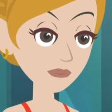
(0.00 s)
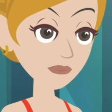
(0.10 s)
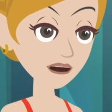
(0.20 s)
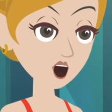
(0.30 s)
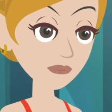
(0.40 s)

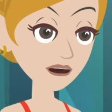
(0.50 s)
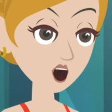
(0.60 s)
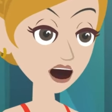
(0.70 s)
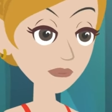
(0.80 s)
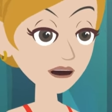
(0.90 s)
from us
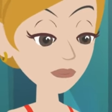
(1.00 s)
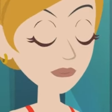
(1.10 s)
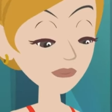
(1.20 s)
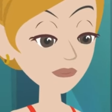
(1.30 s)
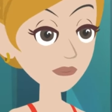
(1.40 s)
that she could
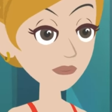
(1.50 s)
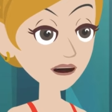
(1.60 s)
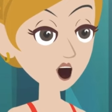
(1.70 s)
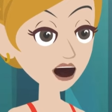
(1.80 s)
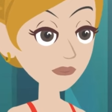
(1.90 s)
soothe her
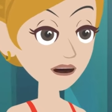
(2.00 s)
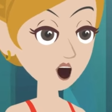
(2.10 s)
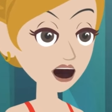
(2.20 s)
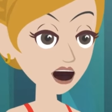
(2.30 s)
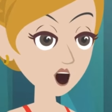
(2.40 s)
children because
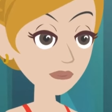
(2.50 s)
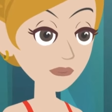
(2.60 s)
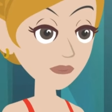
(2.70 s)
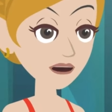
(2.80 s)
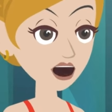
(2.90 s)

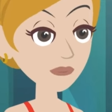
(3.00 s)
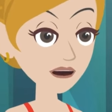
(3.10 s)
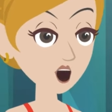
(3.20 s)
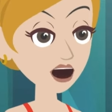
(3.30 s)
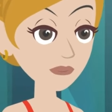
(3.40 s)
they're upset.